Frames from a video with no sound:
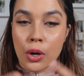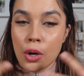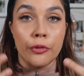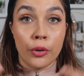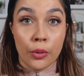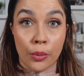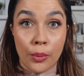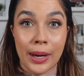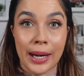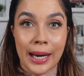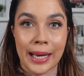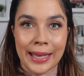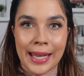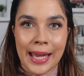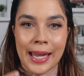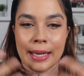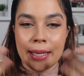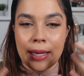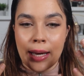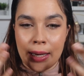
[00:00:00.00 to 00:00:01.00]
For what I
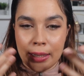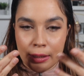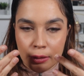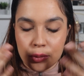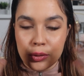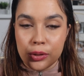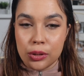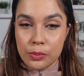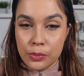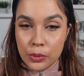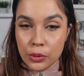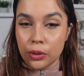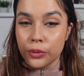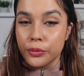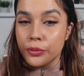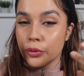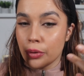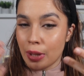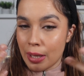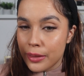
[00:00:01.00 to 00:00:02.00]
like, it looks
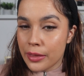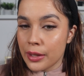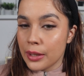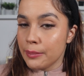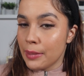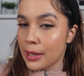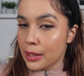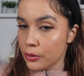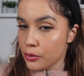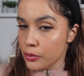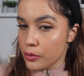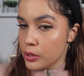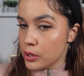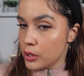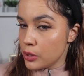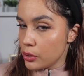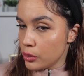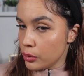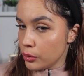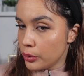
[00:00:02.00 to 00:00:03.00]
beautiful. I think my nose,
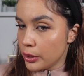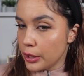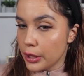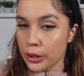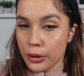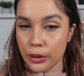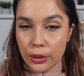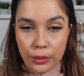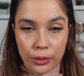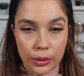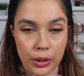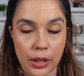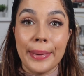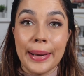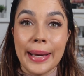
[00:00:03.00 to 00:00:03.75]
it's looking good.